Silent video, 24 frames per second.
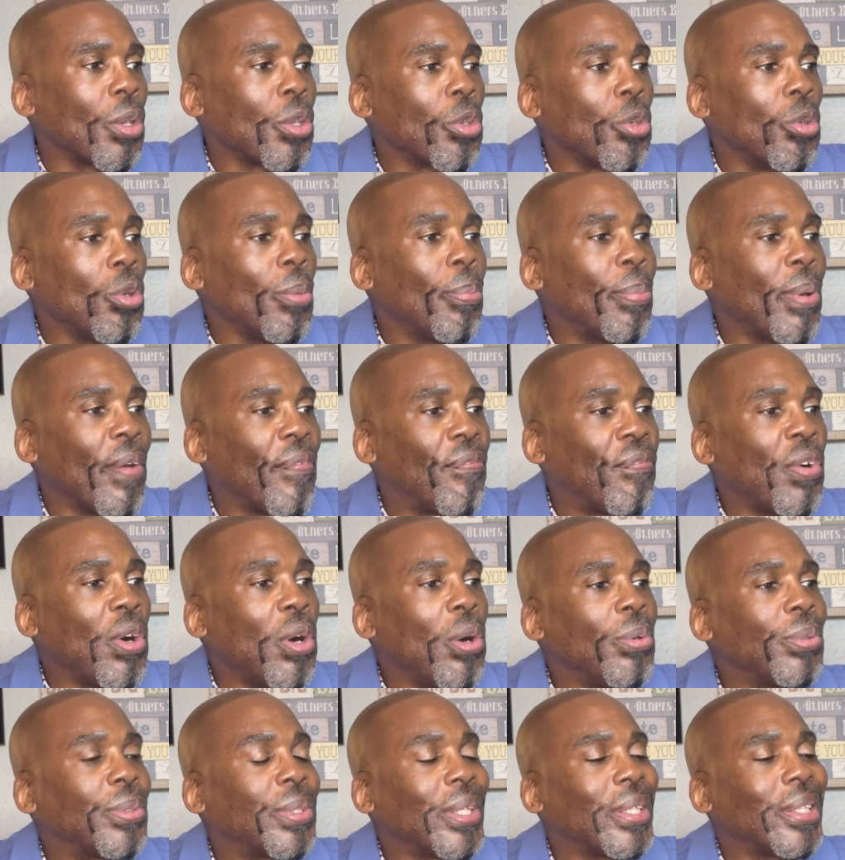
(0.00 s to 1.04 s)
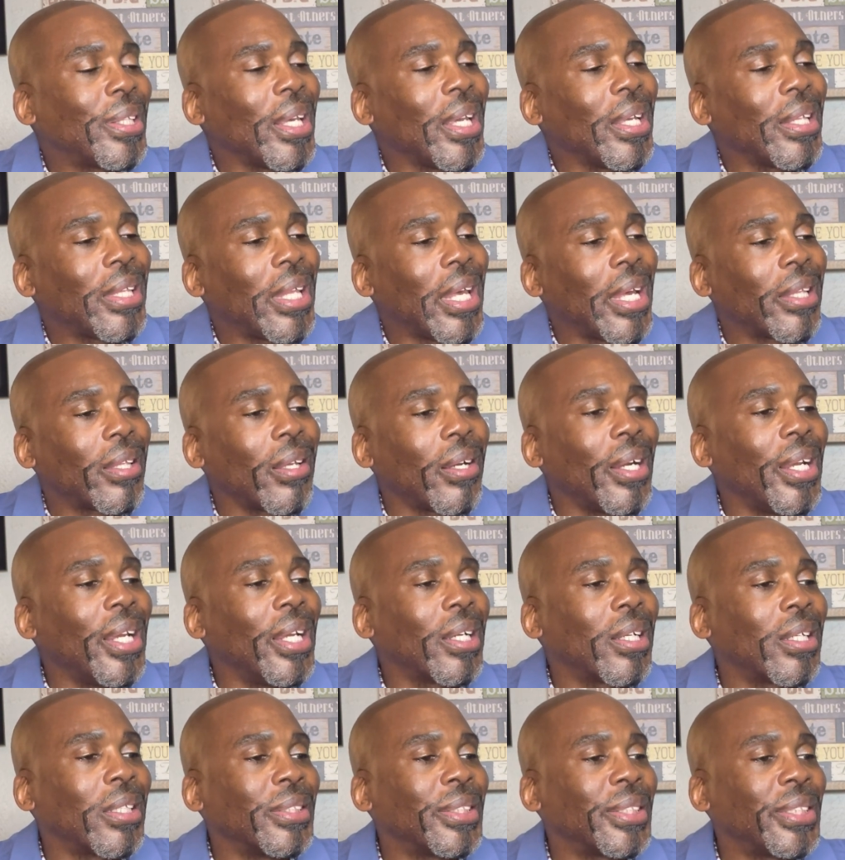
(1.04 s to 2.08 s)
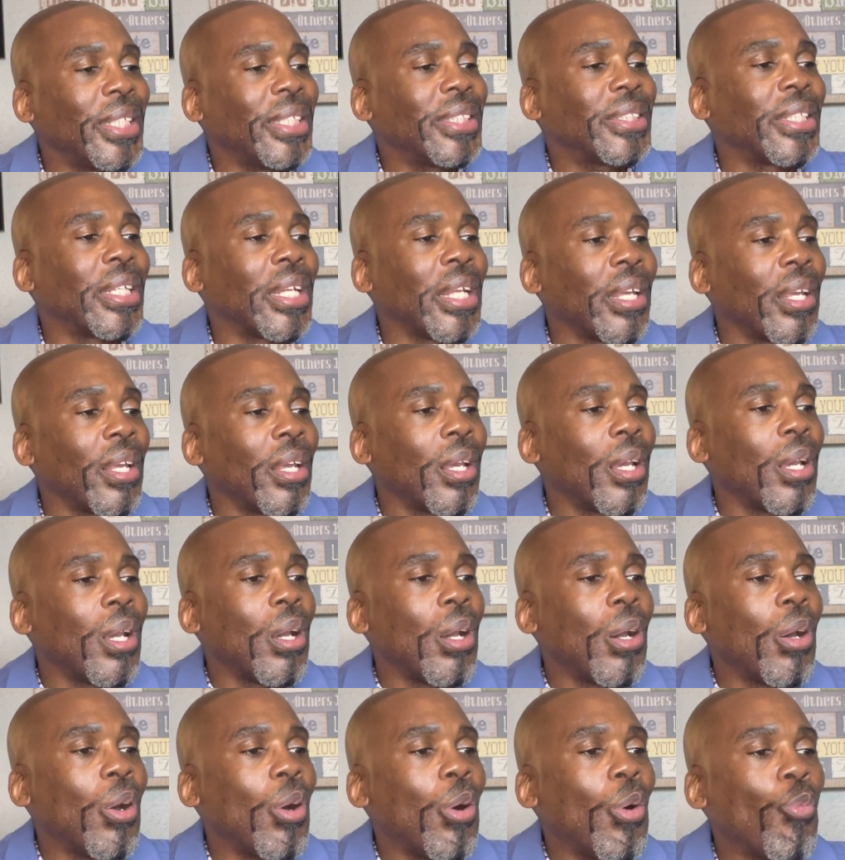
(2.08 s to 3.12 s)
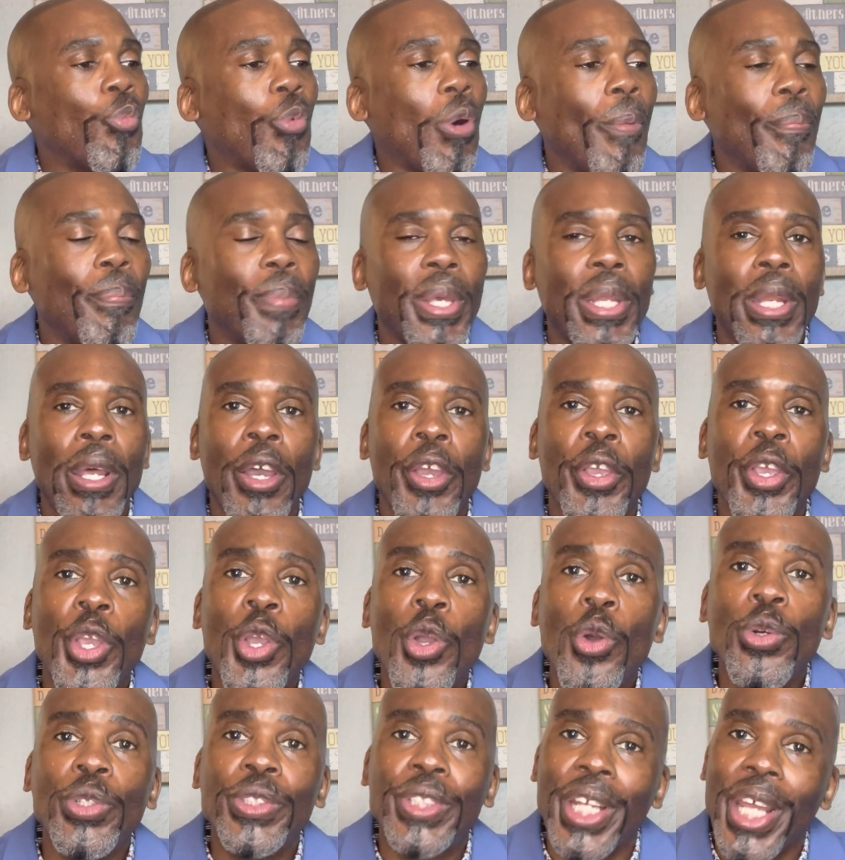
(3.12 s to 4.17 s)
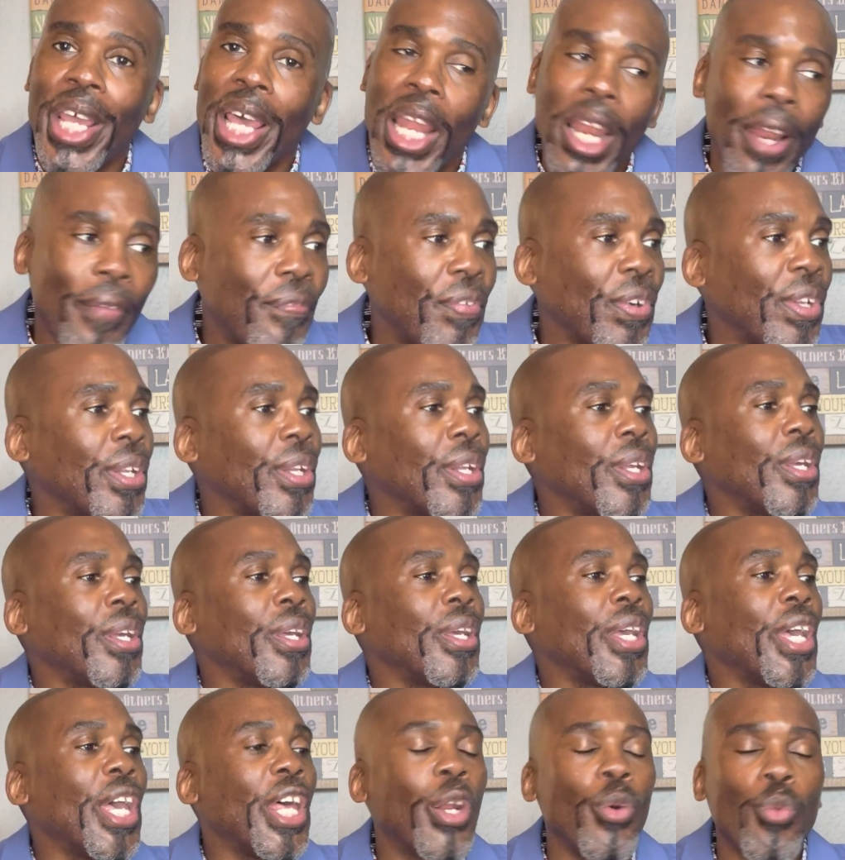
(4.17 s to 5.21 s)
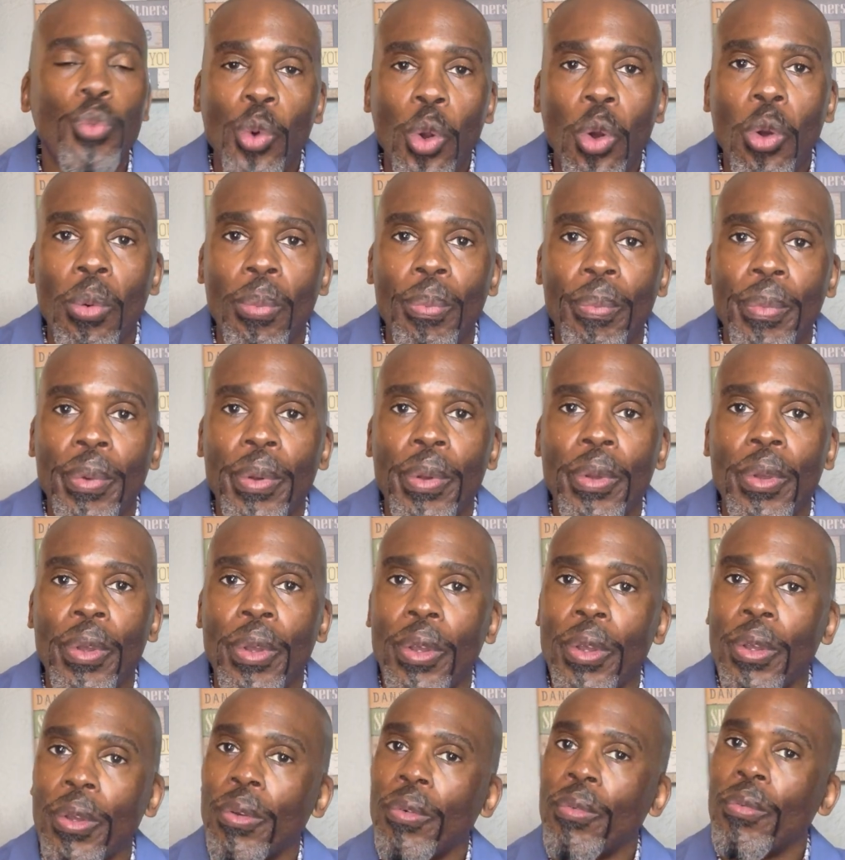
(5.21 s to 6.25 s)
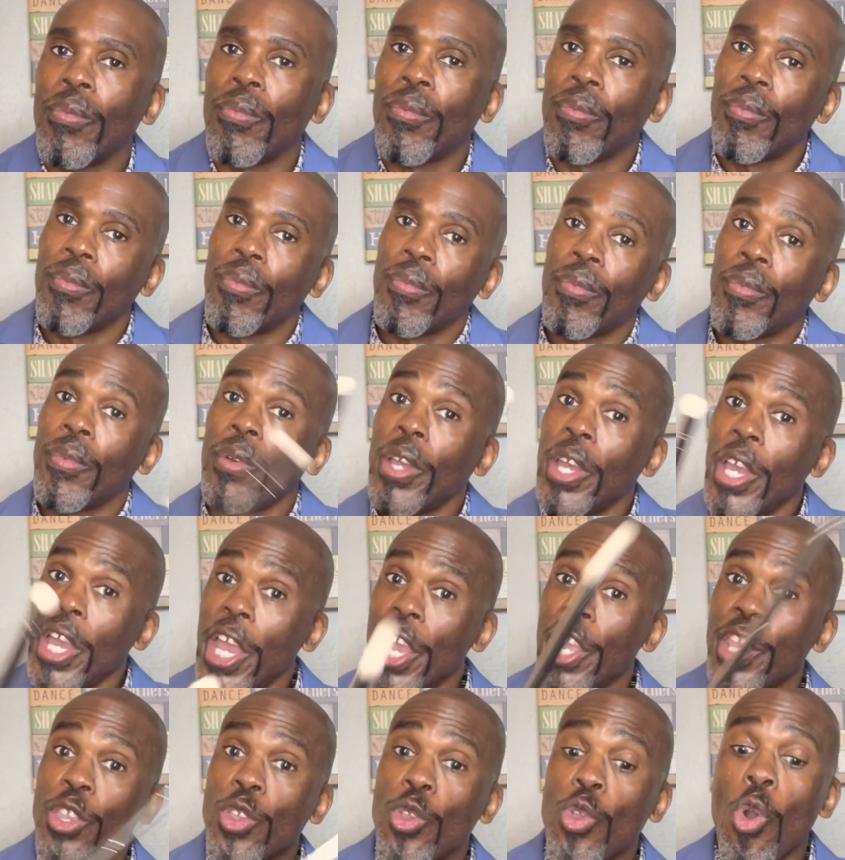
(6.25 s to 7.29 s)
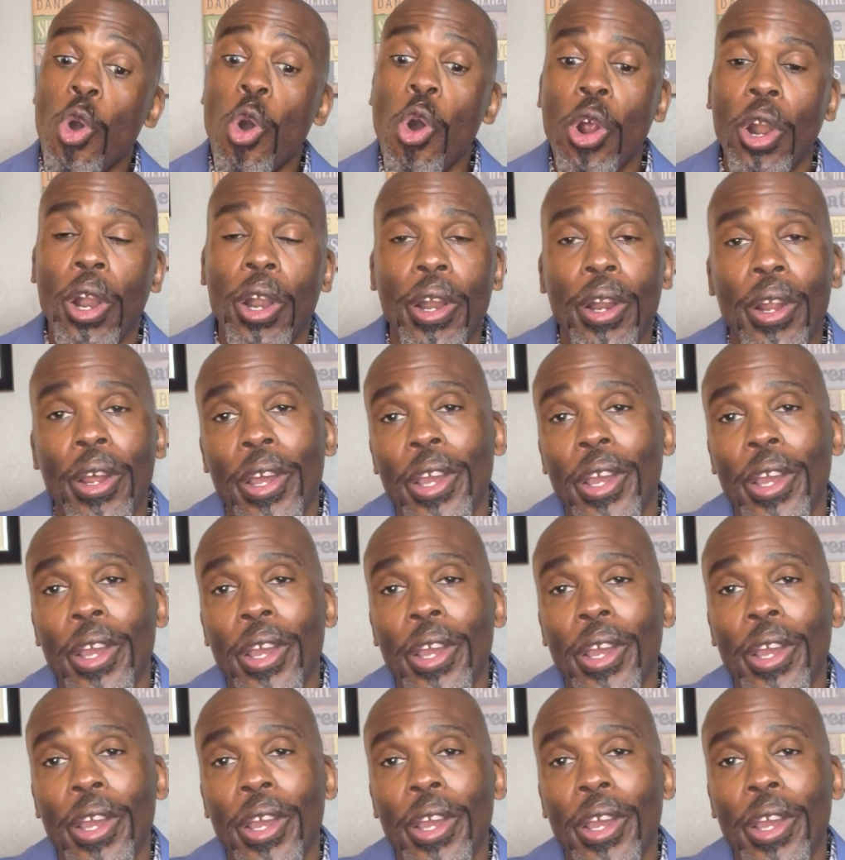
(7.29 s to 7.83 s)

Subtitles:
you'll be a fool to think that their inconsistency won't be the huge elephant in the room in your